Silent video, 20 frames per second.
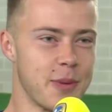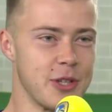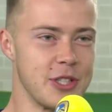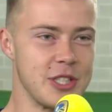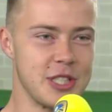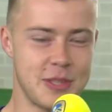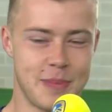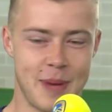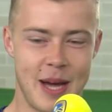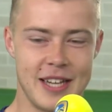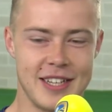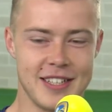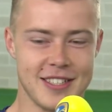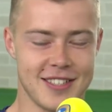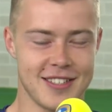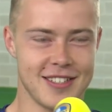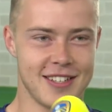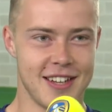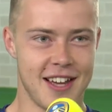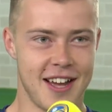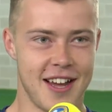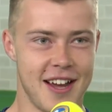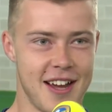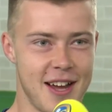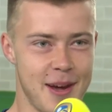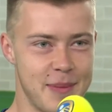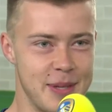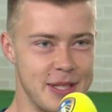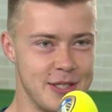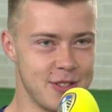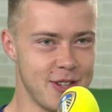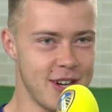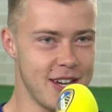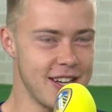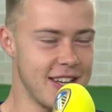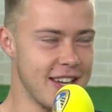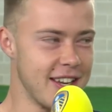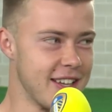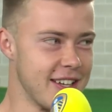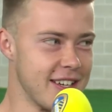on your Spanish, and uh, I've been trying
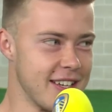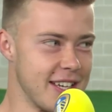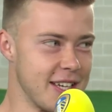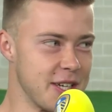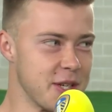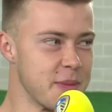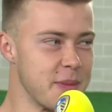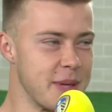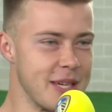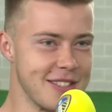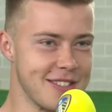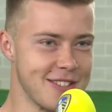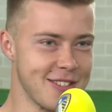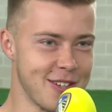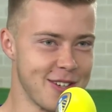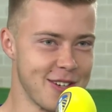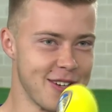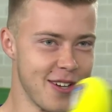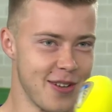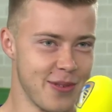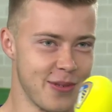to learn a little bit so